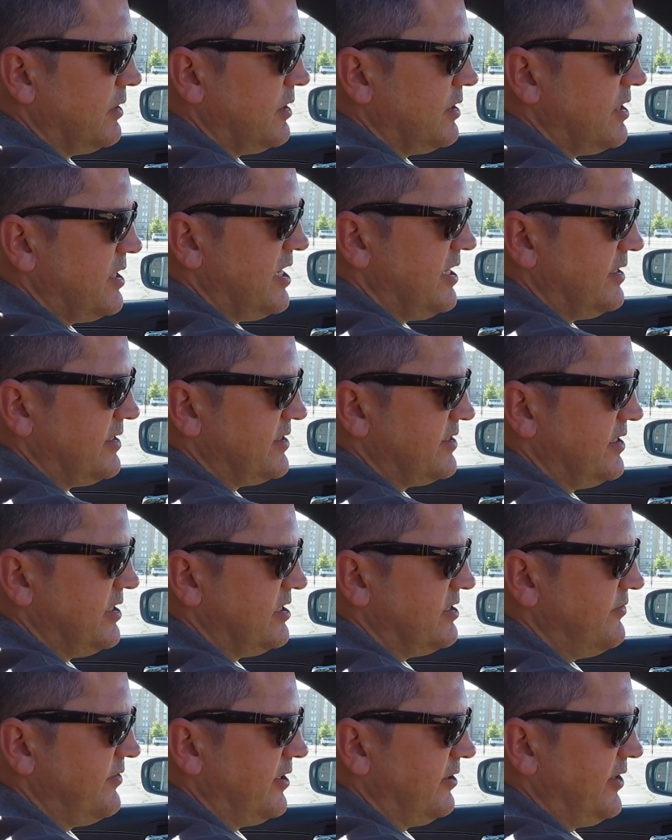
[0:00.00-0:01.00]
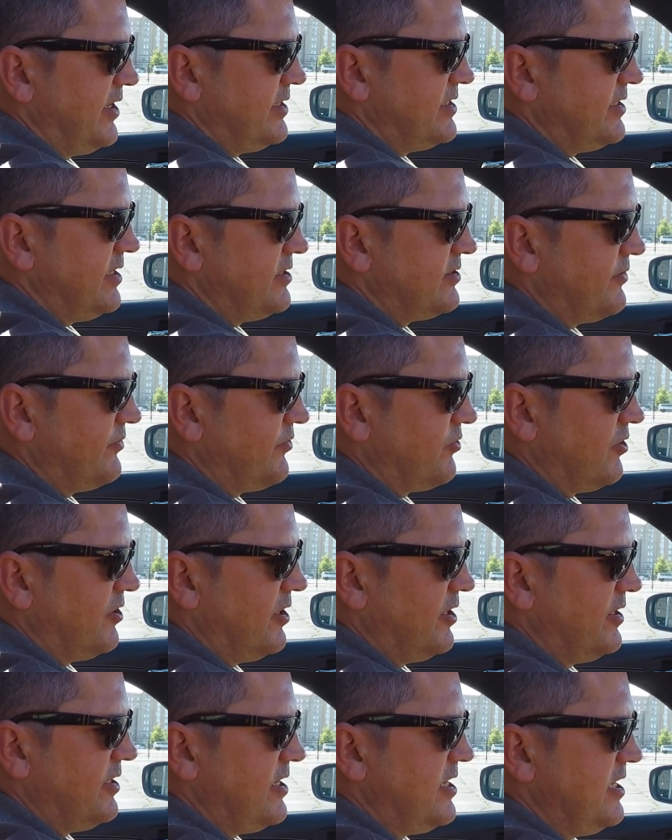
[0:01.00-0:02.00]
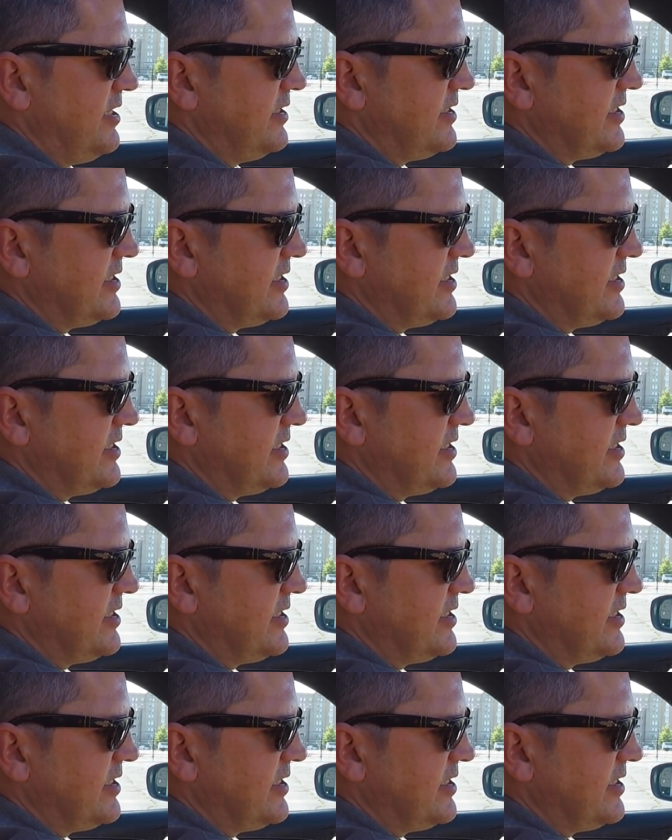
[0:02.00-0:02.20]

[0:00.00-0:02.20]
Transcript: heated seats, ventilated seats in front, heated